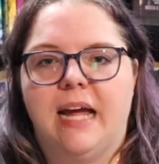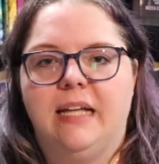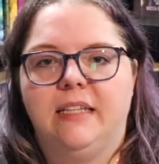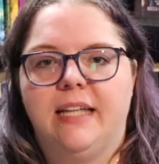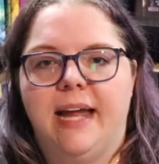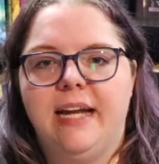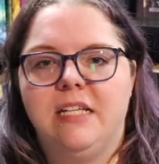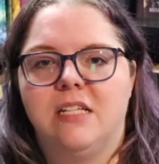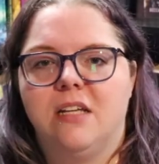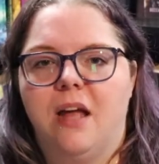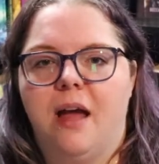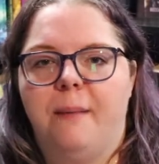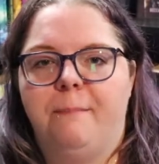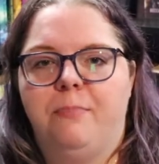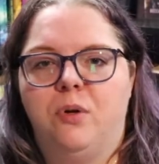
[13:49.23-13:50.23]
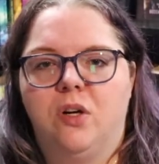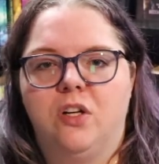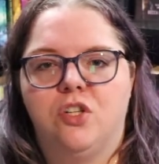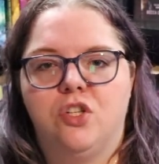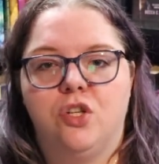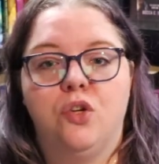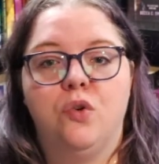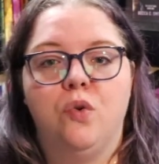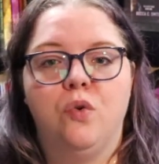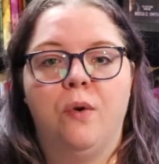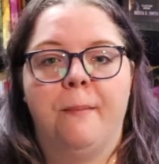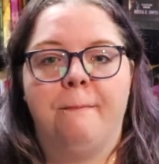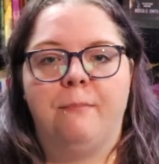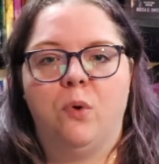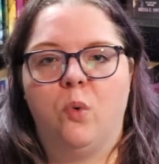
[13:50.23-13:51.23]
I liked book
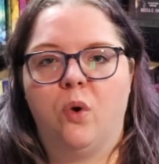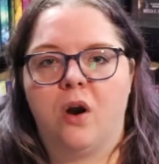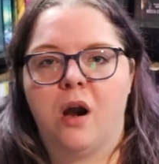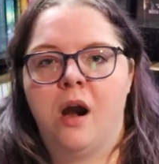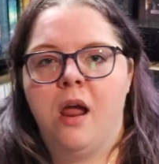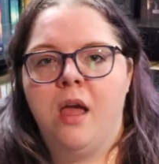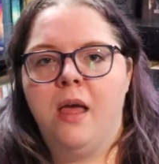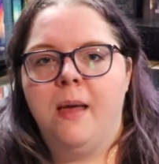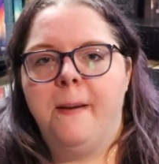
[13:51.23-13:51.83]
two more